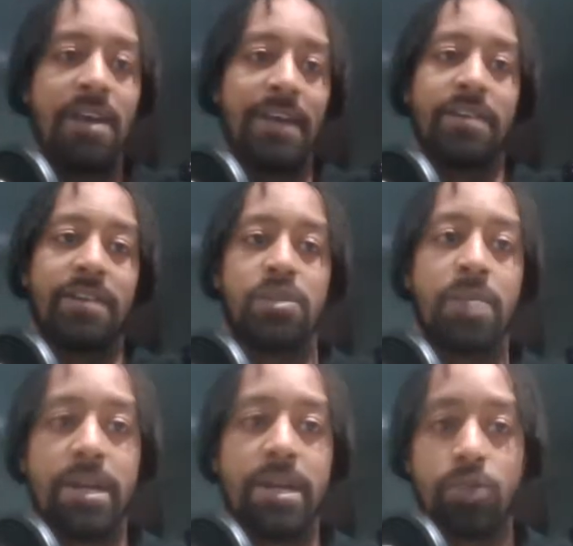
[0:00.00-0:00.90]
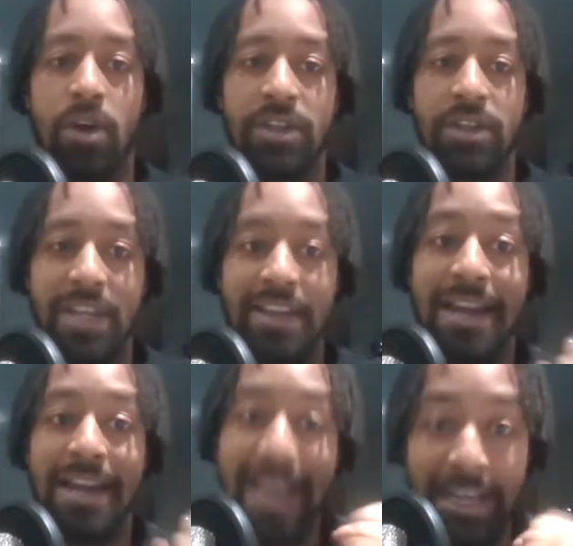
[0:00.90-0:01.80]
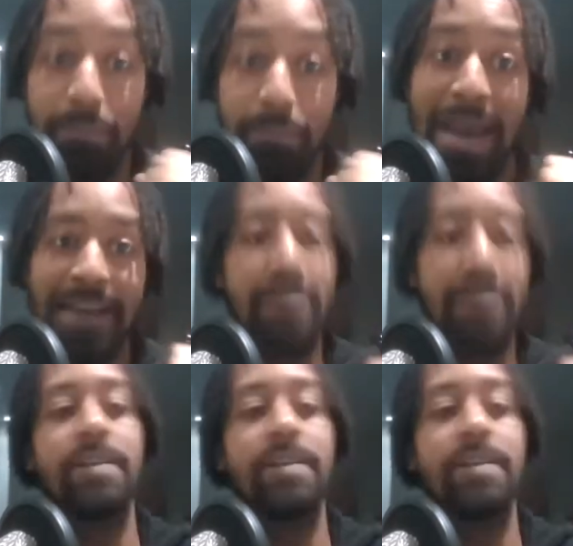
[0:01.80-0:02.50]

That doesn't mean I'm trying to say Dele Alli's back.